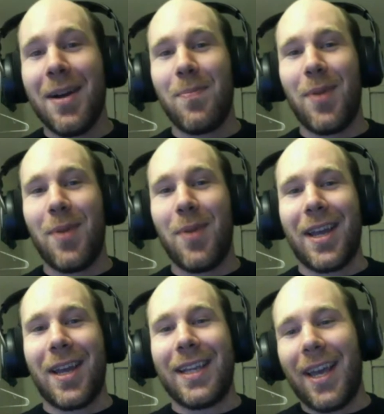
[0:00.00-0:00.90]
But he
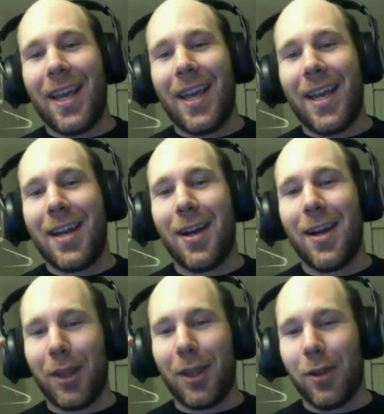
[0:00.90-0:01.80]
said the
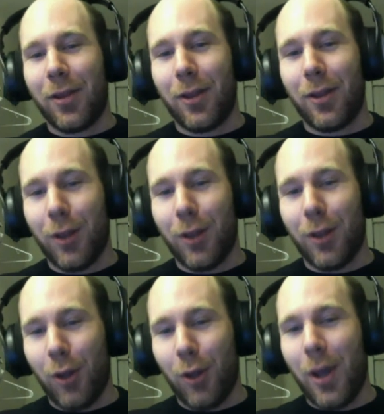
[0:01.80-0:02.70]
loyal
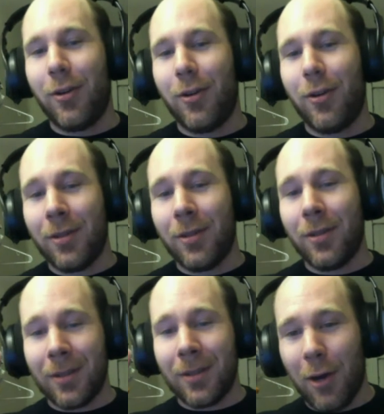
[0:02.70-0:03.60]

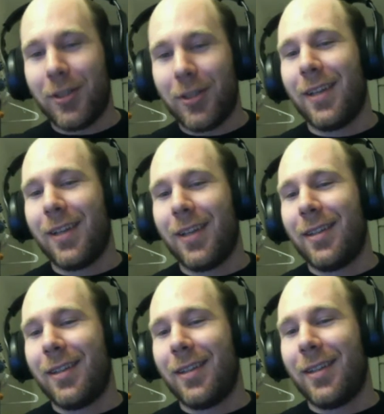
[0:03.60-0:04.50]
coaches.
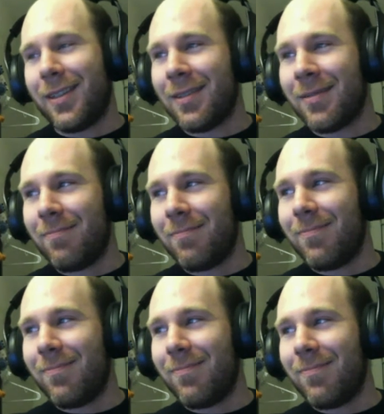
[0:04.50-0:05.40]

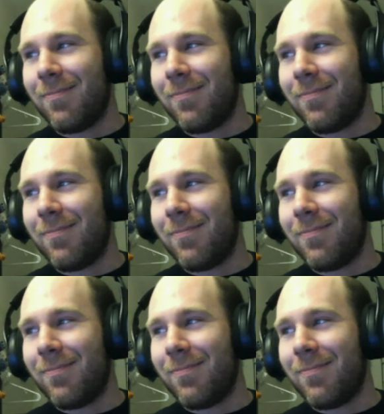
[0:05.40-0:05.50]
Now,